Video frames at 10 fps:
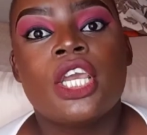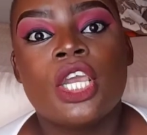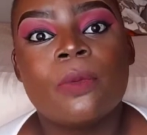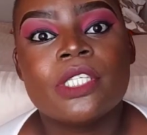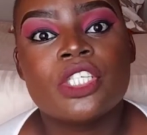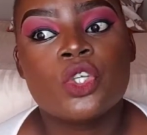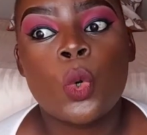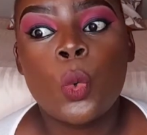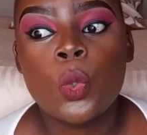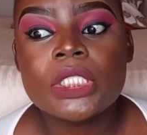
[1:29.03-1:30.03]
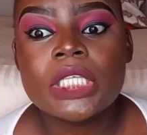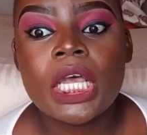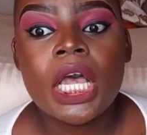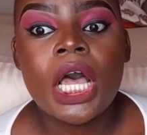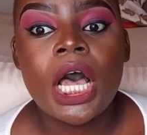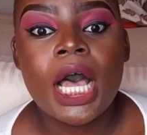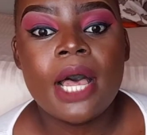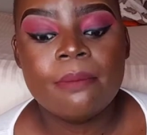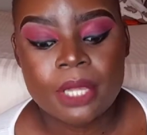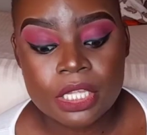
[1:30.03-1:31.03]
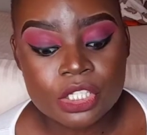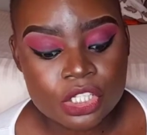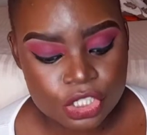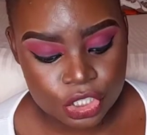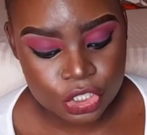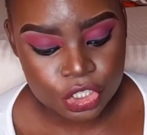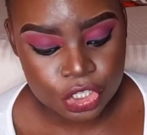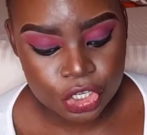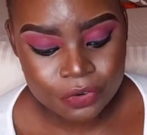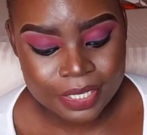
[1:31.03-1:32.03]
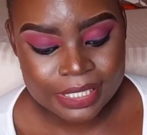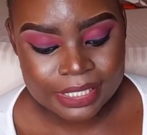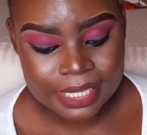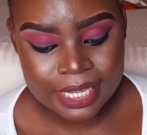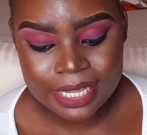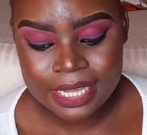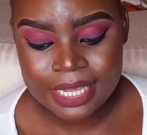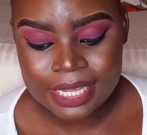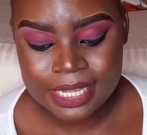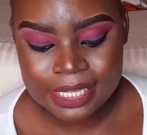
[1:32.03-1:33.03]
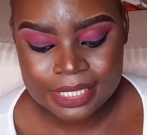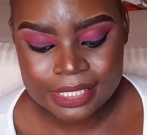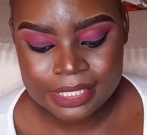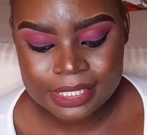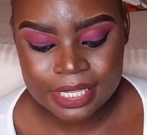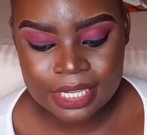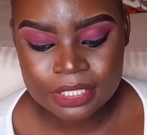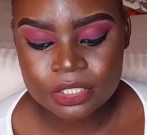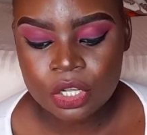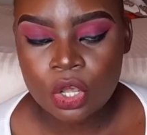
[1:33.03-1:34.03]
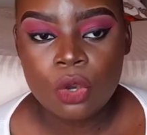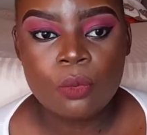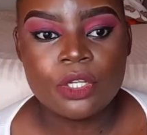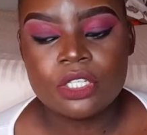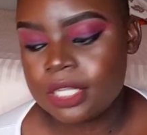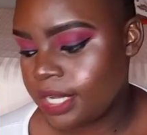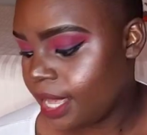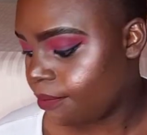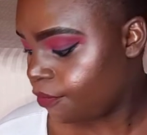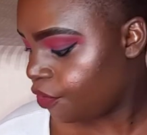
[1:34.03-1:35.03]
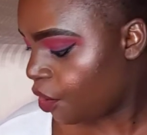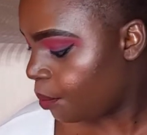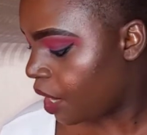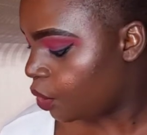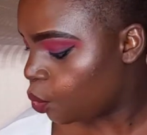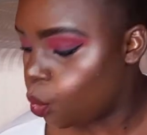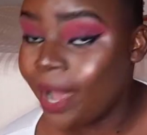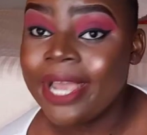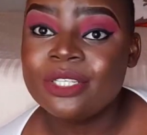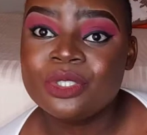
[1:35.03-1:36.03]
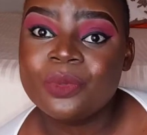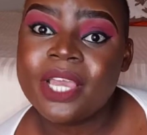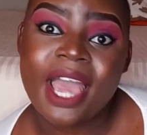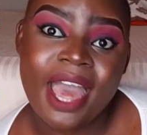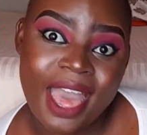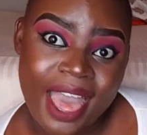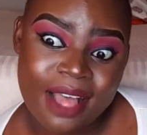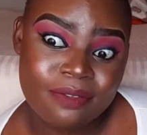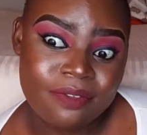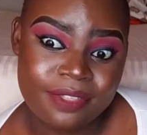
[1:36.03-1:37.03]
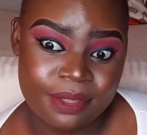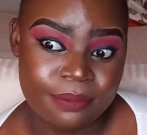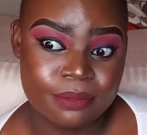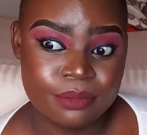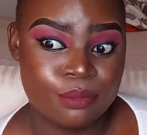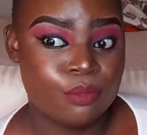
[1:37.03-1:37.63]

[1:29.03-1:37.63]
what's this called? Insecurities, and where do they come from, and why do we have them?